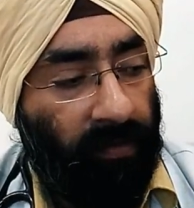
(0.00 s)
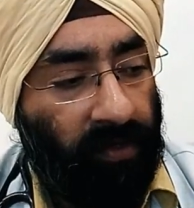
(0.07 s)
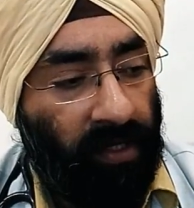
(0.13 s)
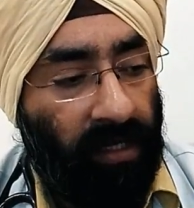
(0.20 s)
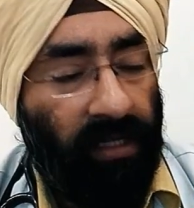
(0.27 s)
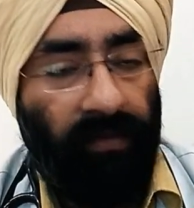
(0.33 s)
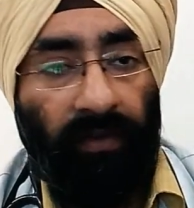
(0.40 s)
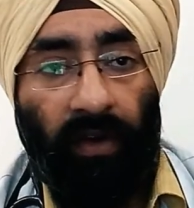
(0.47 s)

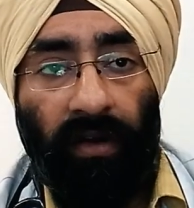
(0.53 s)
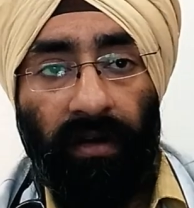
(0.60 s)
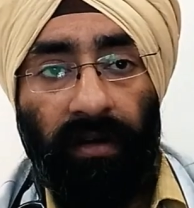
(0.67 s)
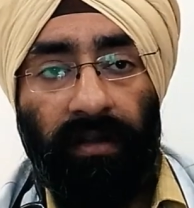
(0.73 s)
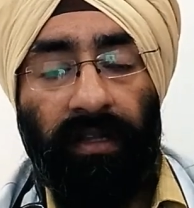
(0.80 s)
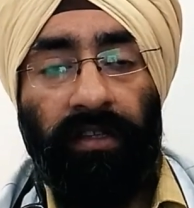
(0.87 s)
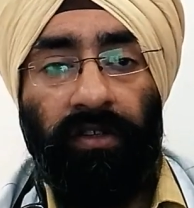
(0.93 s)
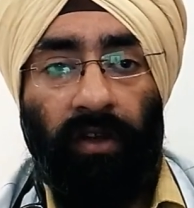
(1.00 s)
option is
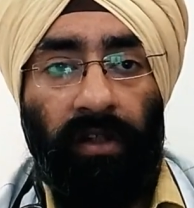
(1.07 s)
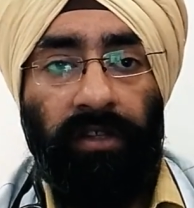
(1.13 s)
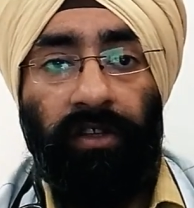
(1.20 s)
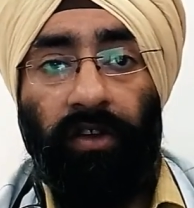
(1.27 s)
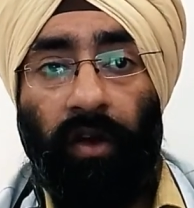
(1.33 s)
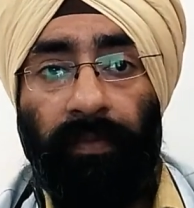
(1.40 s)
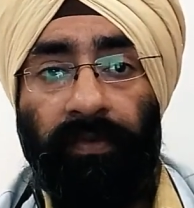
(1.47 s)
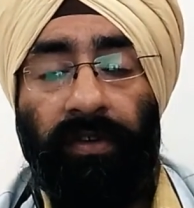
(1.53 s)
for, this is
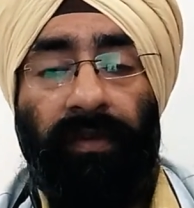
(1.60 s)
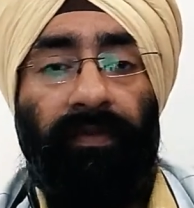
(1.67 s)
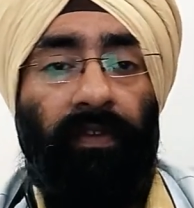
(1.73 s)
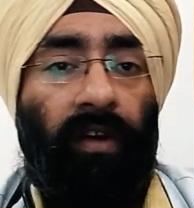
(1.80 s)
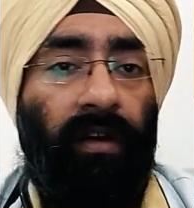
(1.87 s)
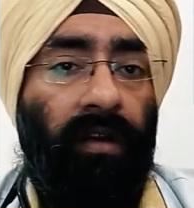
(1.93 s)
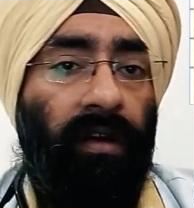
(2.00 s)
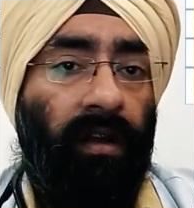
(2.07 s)
also an option
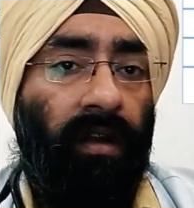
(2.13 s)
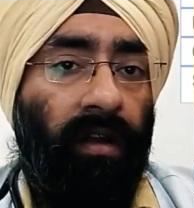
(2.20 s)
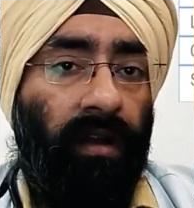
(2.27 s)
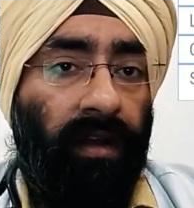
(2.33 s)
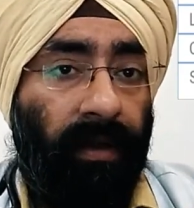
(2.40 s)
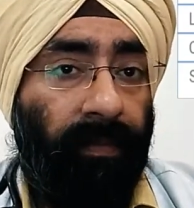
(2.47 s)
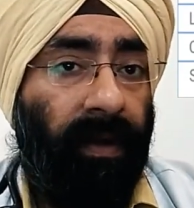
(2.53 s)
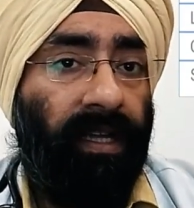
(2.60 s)
for
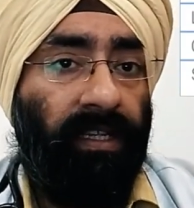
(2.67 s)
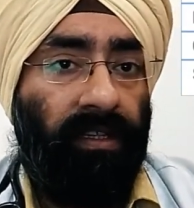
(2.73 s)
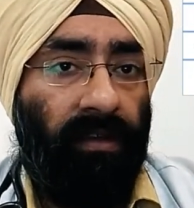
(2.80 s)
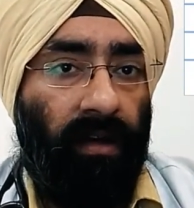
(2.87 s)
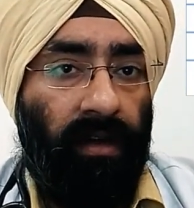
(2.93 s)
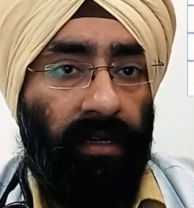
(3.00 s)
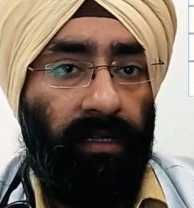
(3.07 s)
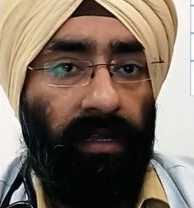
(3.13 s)
depressed
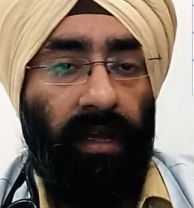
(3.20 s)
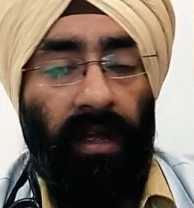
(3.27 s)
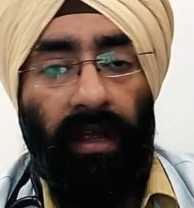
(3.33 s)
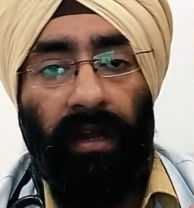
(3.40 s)
scars.